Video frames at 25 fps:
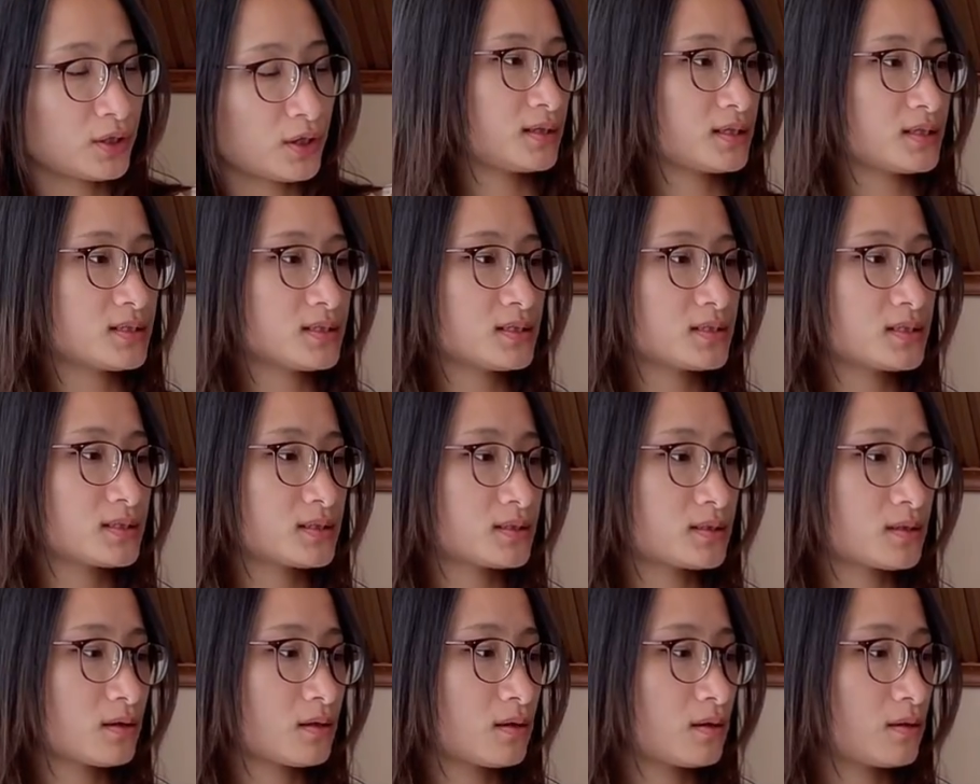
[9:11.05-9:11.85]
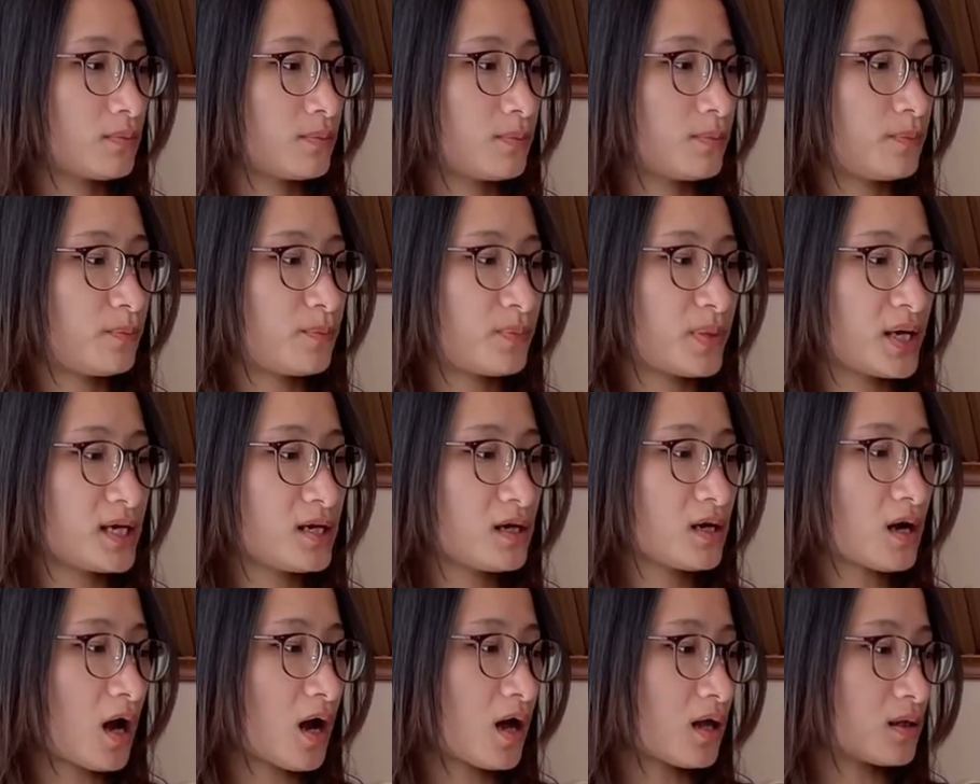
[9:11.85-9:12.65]
This
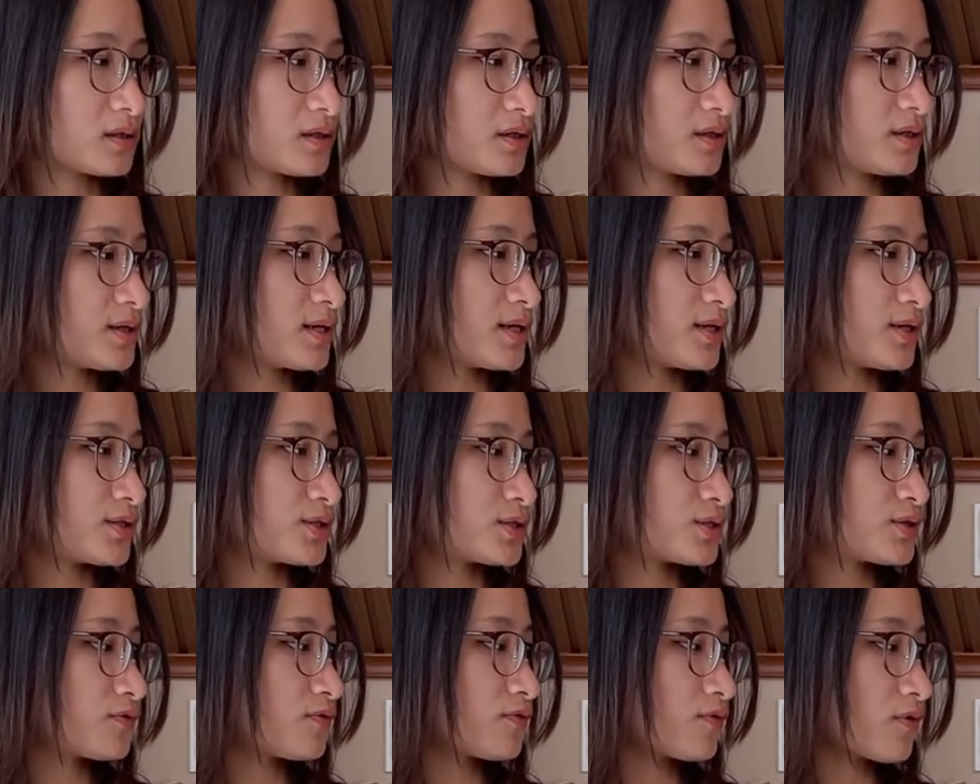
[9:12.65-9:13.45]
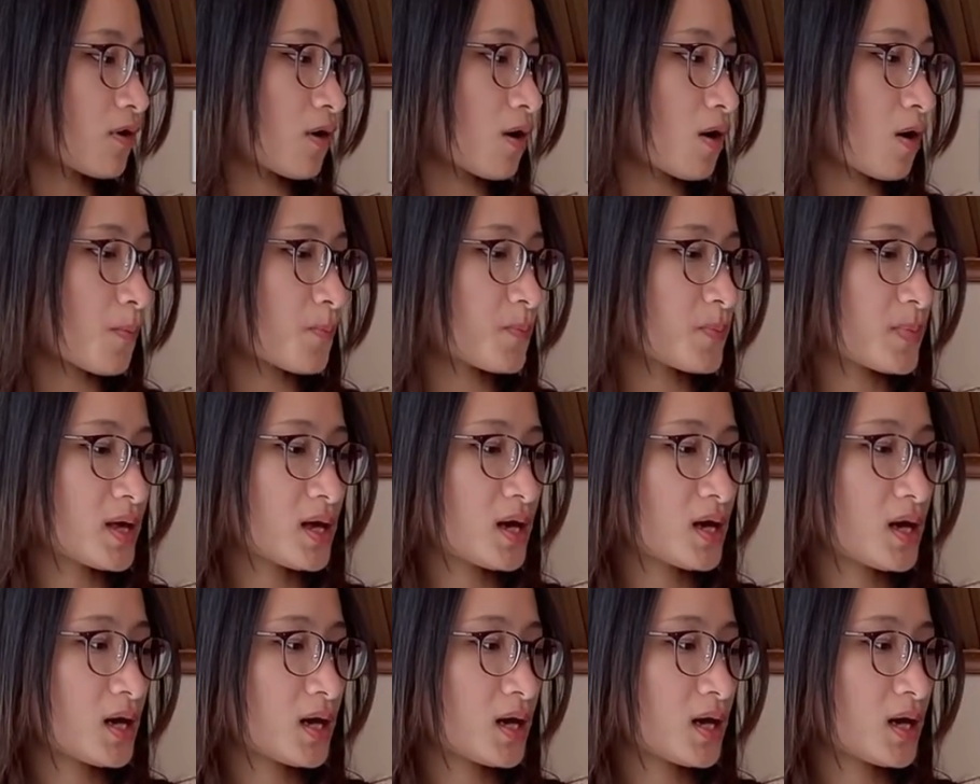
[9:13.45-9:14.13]
pink color is from